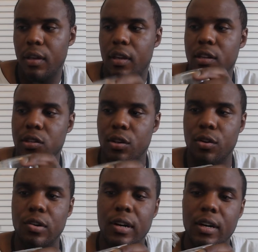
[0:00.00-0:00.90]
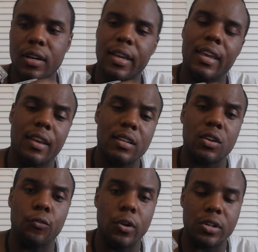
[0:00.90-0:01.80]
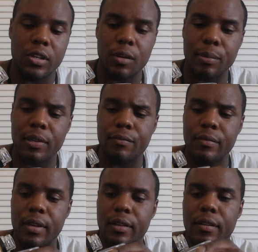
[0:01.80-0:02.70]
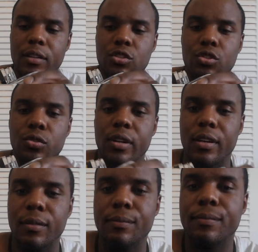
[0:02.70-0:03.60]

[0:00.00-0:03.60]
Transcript: and so it's unfortunate. But let's just do it again.